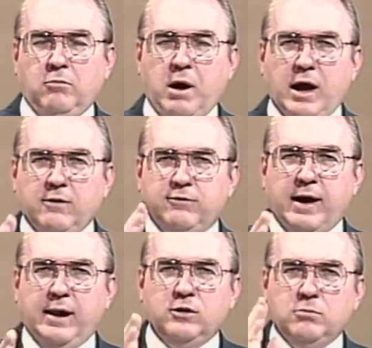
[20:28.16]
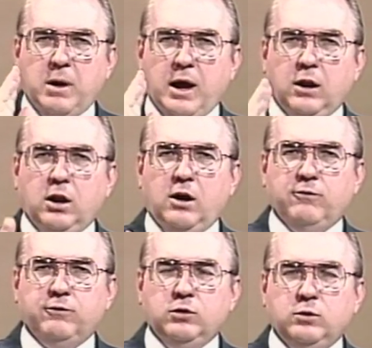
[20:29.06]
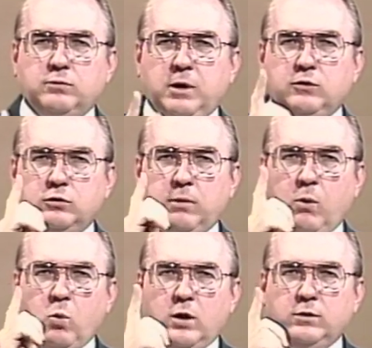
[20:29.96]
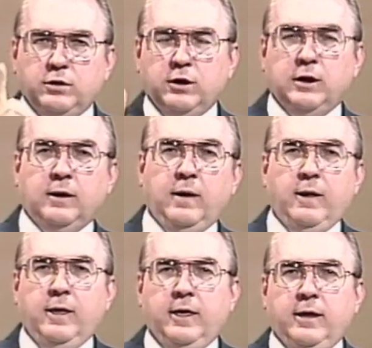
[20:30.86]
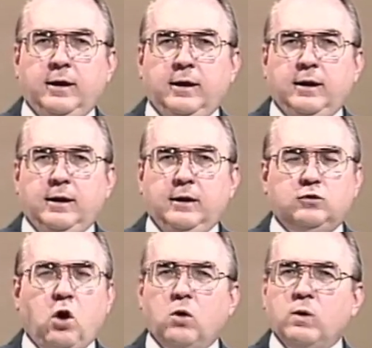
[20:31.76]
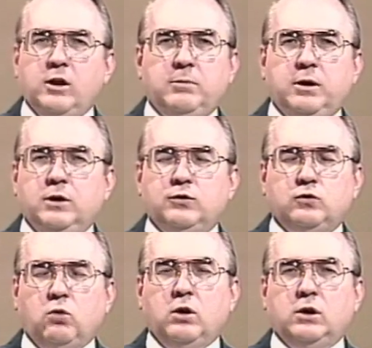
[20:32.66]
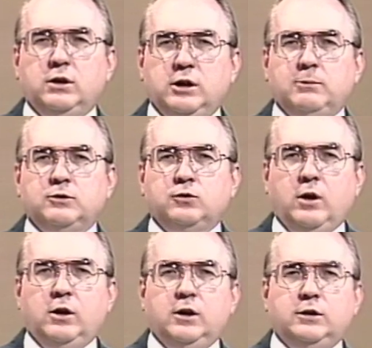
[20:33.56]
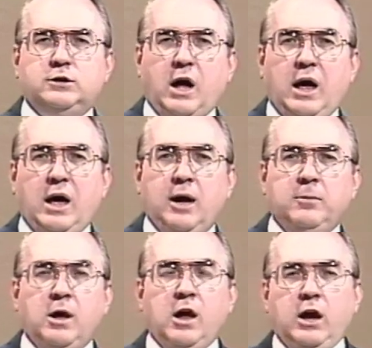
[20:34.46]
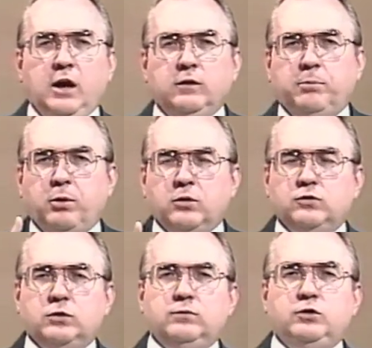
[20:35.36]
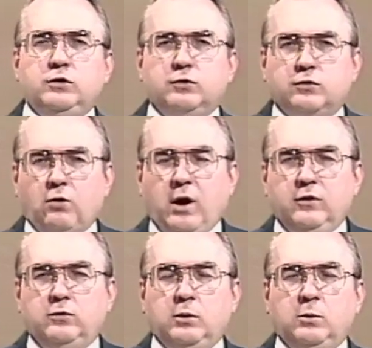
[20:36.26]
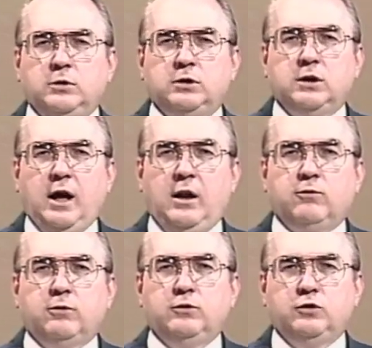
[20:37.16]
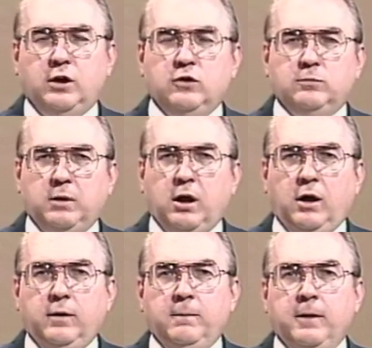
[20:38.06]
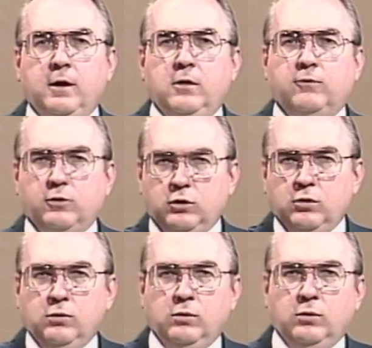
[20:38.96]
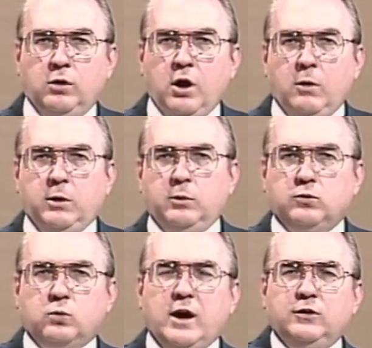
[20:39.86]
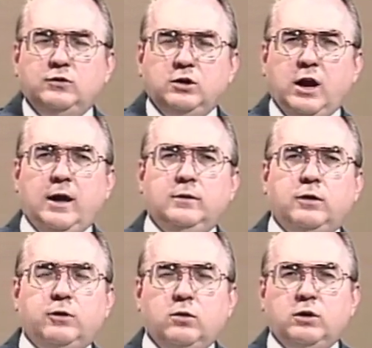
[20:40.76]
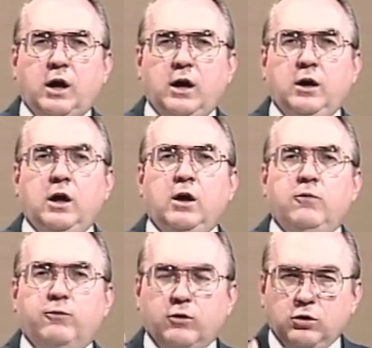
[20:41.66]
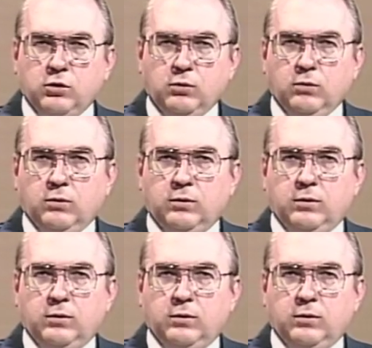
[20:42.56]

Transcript: My value, my love for you is measured by one thing. And it's already been historically demonstrated in time in the person of Jesus Christ when he went to Calvary and shed his blood for you. When he was raised again the third day, for you.